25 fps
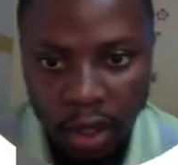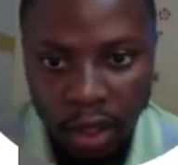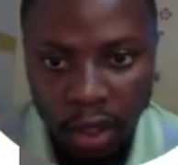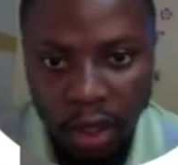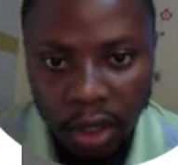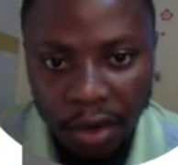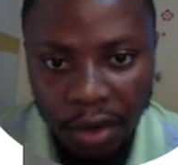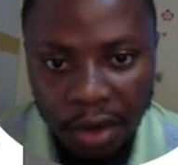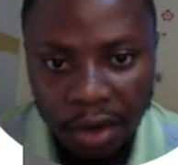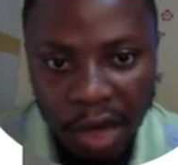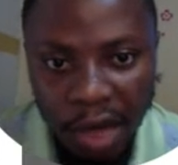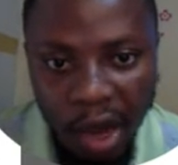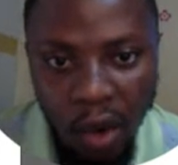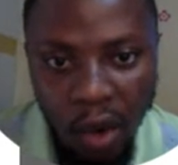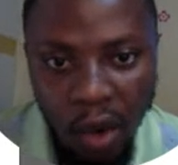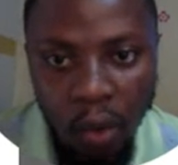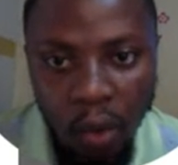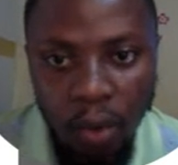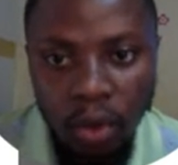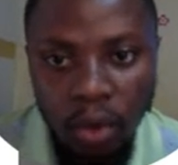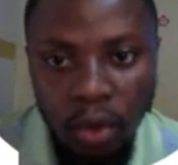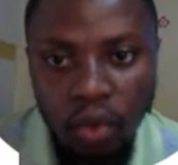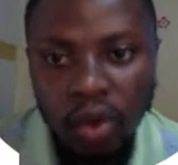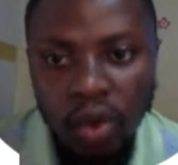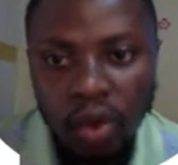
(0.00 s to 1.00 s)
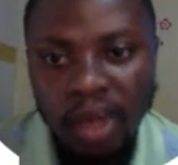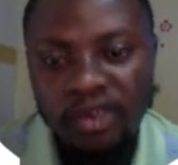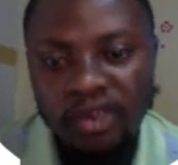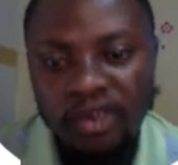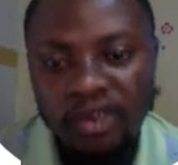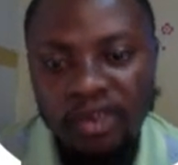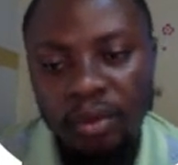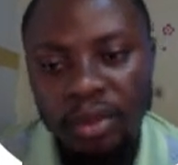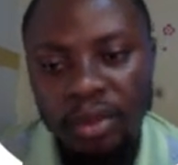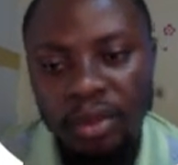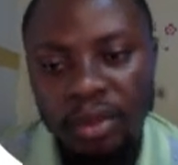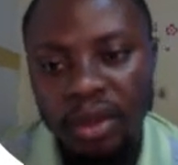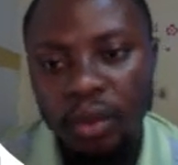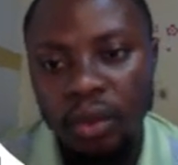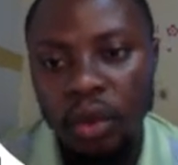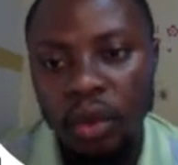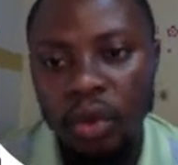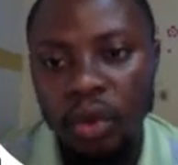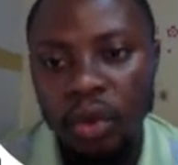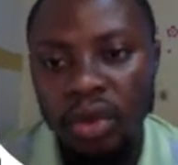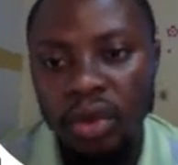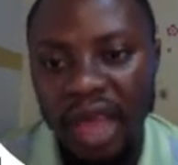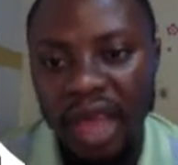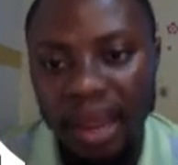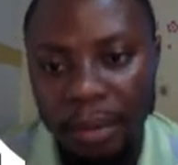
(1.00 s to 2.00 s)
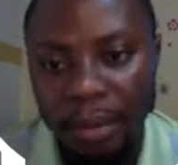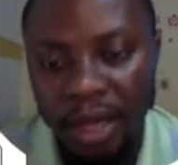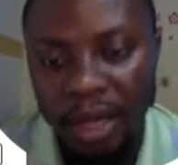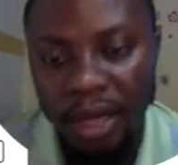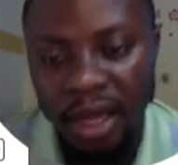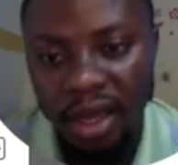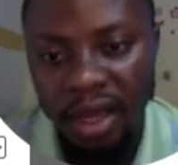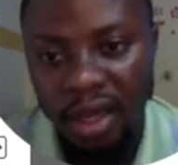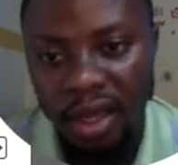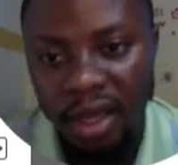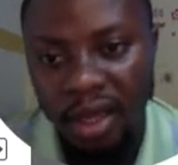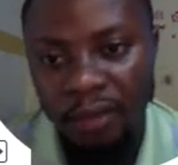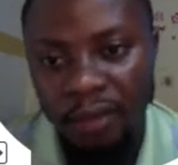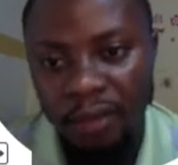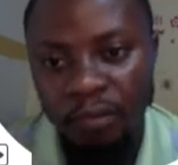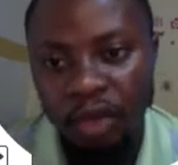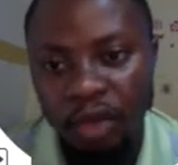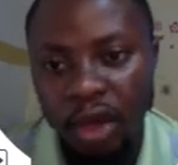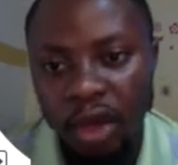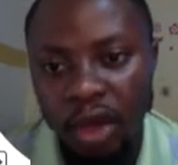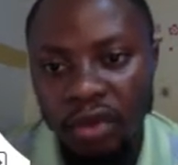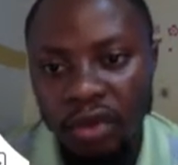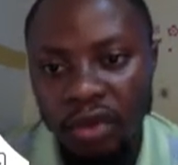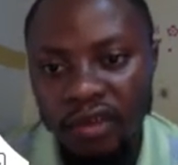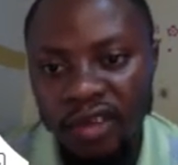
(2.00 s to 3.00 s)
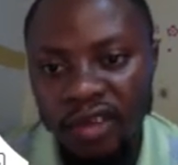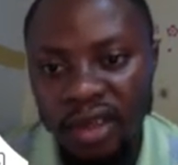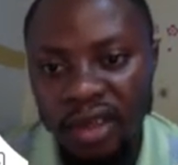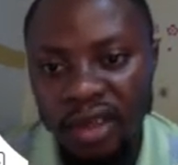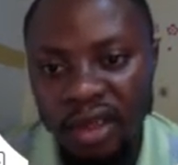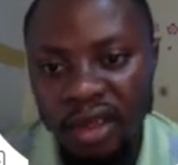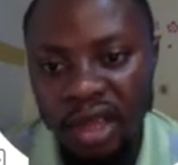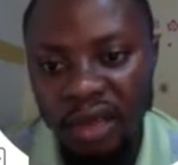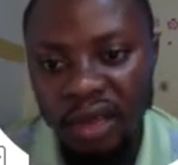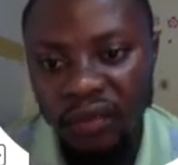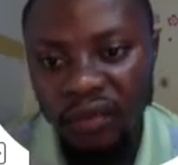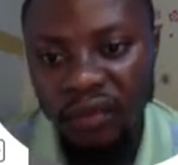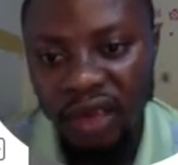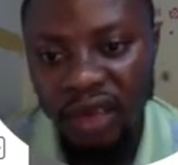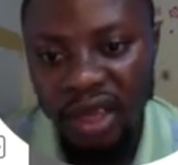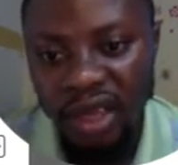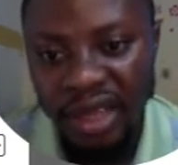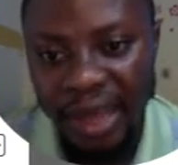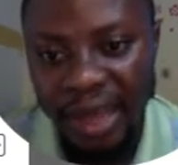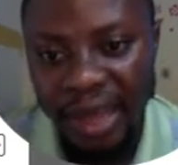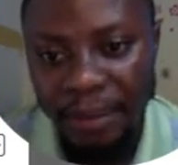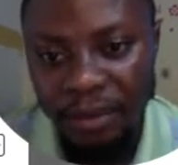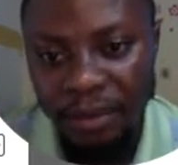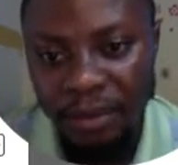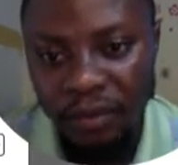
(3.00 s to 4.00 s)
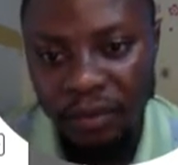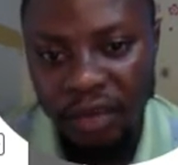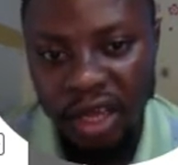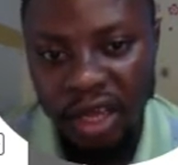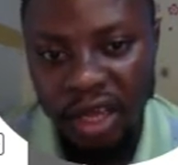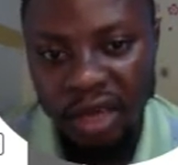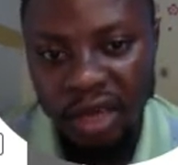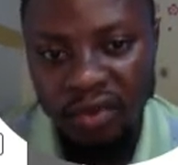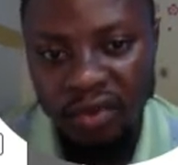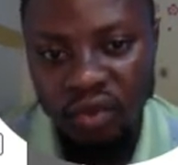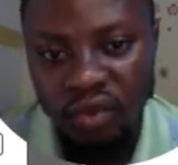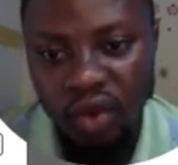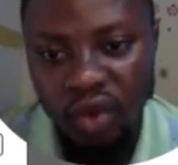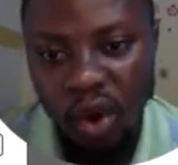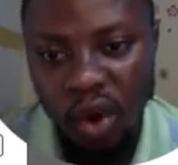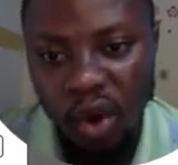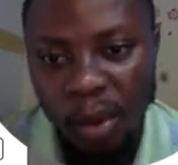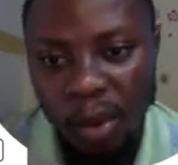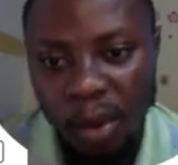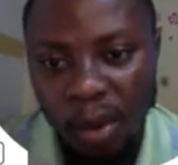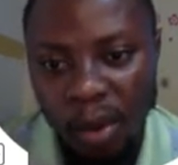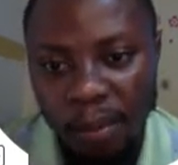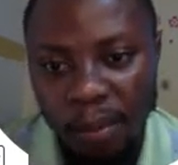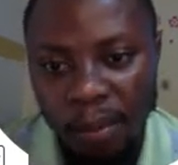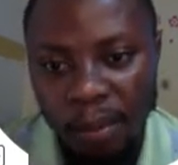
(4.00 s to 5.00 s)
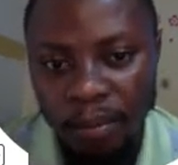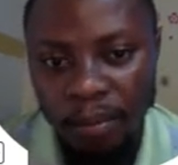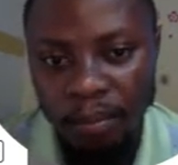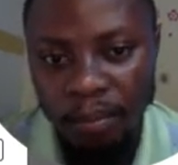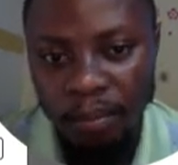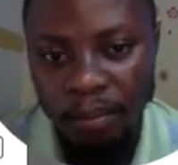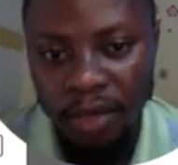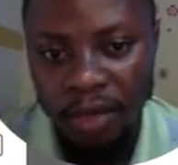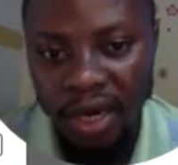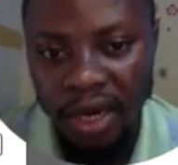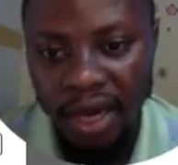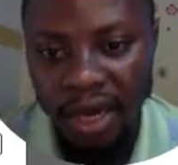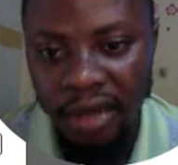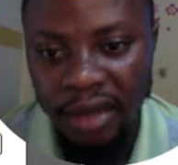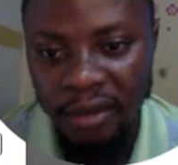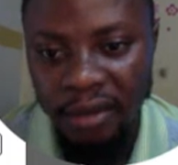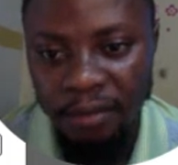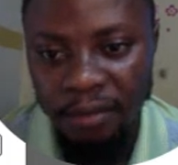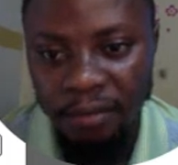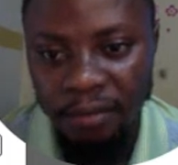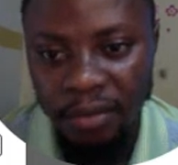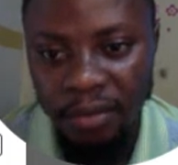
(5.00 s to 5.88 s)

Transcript: Now look at something. When you type cake, you see different types of cakes will come up. All right.